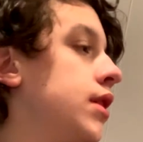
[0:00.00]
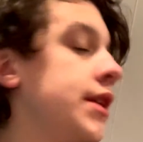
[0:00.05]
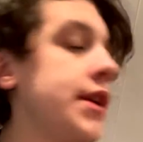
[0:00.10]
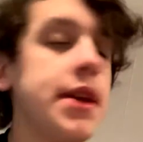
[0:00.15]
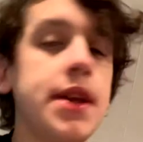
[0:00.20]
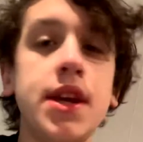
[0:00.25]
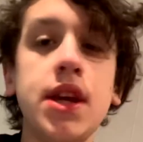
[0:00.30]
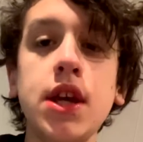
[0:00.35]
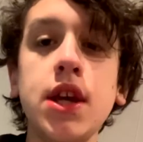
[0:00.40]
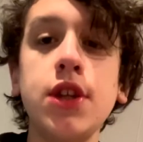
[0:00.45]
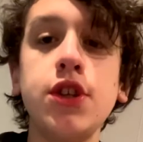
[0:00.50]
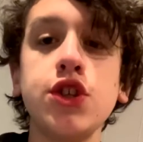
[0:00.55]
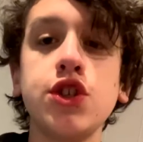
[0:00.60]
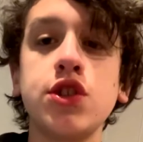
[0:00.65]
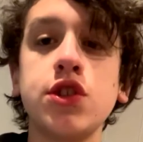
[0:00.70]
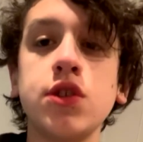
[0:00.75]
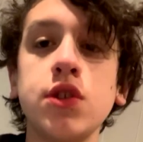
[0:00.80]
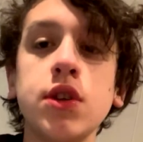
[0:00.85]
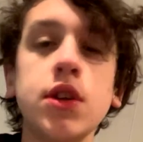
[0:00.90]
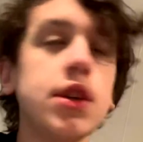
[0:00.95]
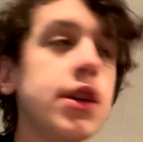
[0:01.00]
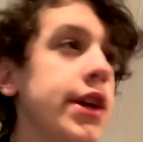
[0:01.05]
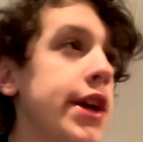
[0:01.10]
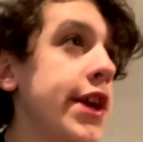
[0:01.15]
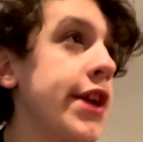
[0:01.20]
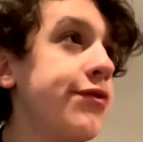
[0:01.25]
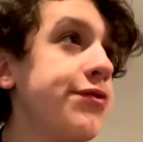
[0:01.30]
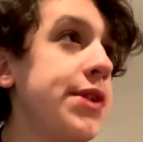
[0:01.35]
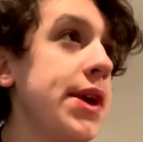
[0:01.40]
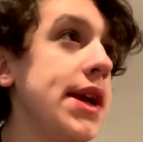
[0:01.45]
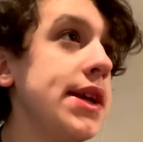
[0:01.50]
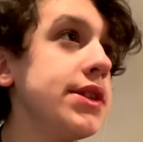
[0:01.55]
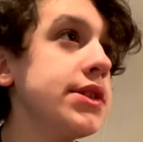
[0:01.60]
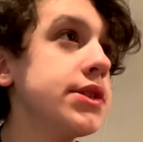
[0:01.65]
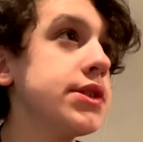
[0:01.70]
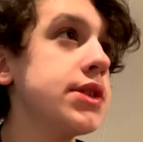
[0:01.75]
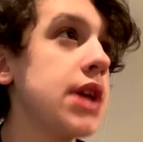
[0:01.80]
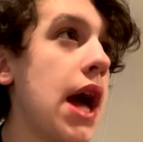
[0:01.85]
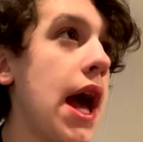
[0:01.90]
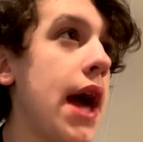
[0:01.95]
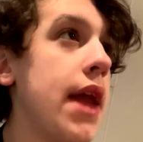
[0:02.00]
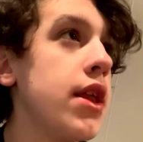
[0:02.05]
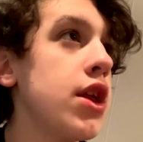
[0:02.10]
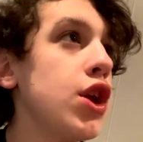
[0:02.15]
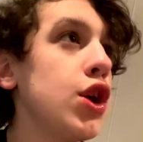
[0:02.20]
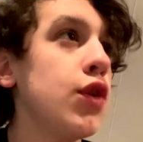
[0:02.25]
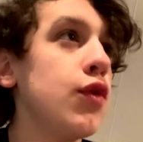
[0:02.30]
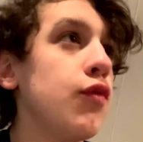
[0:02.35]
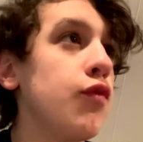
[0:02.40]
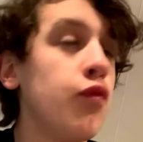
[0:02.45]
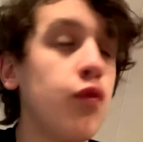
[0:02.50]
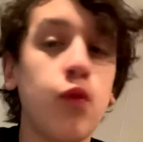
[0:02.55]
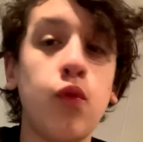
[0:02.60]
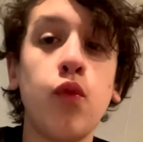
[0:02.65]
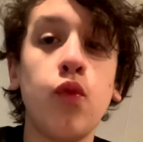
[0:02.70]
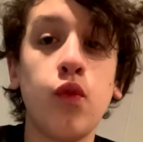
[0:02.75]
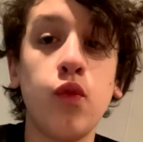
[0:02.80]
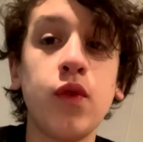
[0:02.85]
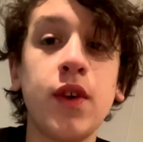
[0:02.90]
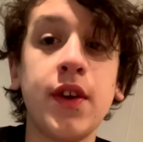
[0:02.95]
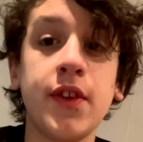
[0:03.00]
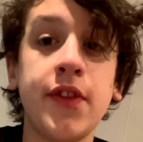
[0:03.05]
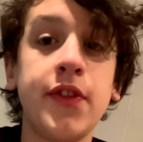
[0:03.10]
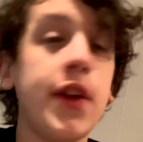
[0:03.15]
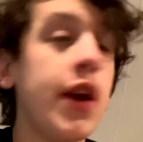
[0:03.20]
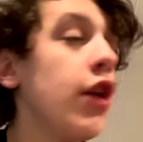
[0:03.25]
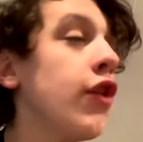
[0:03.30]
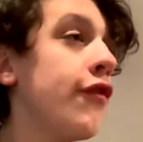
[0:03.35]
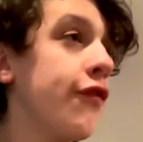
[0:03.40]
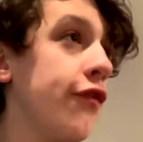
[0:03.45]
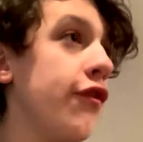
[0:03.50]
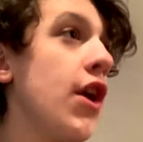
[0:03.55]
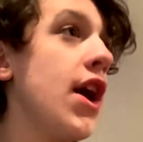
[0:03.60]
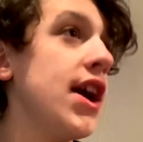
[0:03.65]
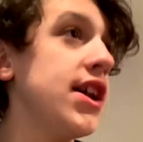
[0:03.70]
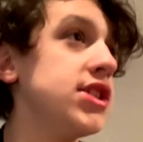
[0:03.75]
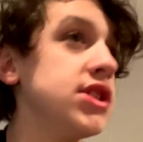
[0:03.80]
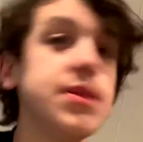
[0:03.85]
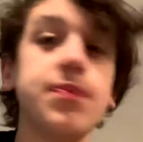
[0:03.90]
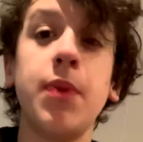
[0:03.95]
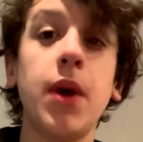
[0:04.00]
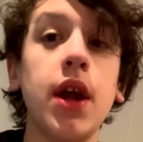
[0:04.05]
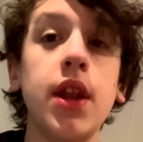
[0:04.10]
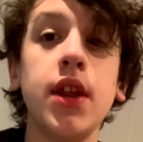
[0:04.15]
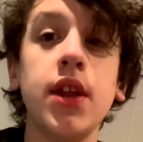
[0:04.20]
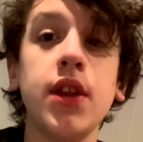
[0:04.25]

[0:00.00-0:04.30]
he just, he thinks that they're friends, but